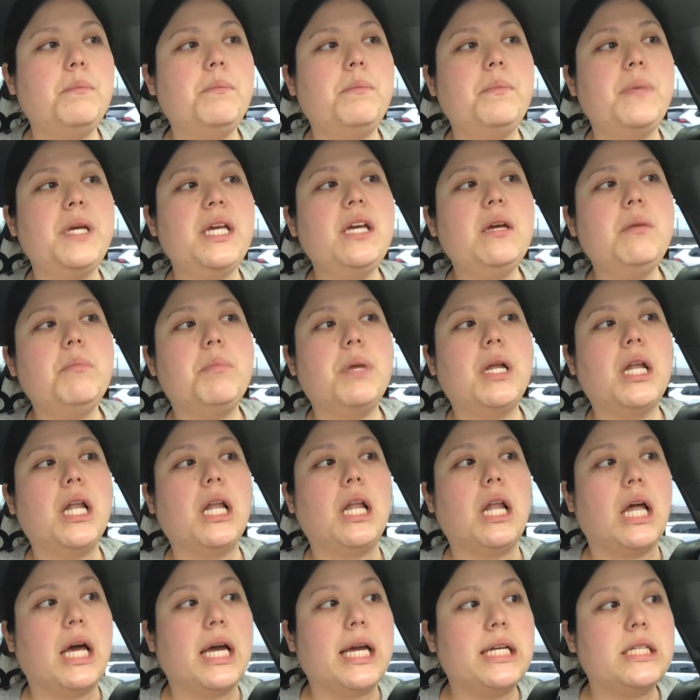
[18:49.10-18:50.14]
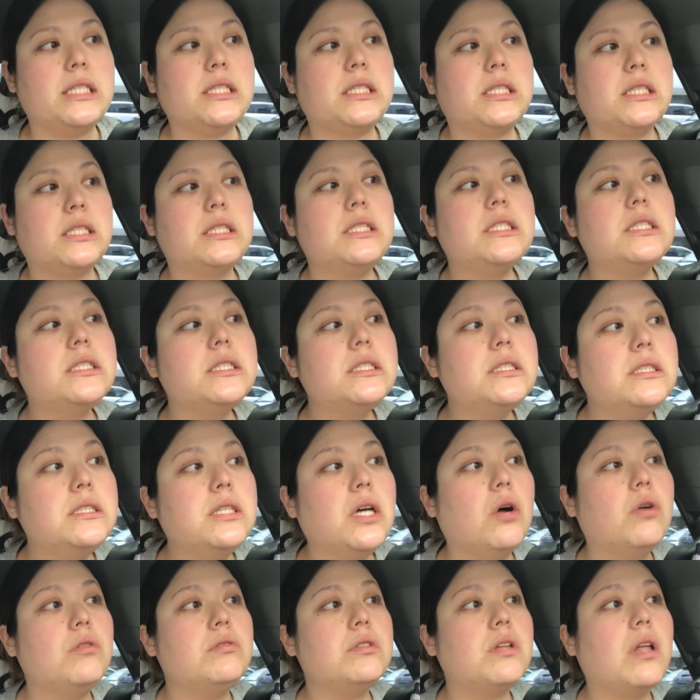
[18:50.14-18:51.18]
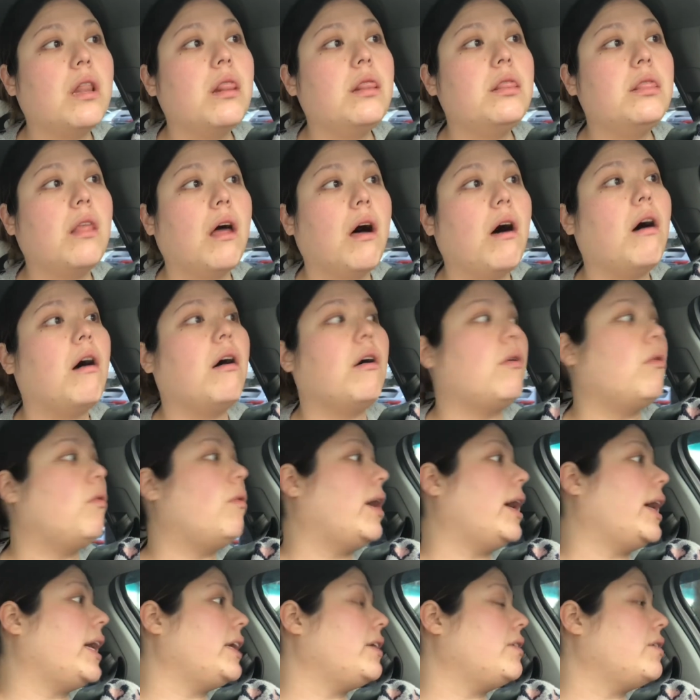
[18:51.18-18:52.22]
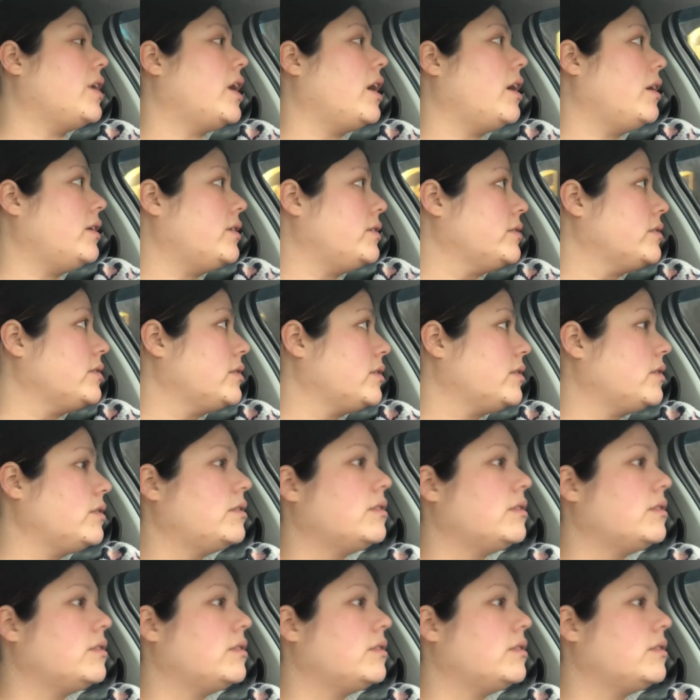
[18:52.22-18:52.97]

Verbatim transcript: being polite goes a long way, you guys.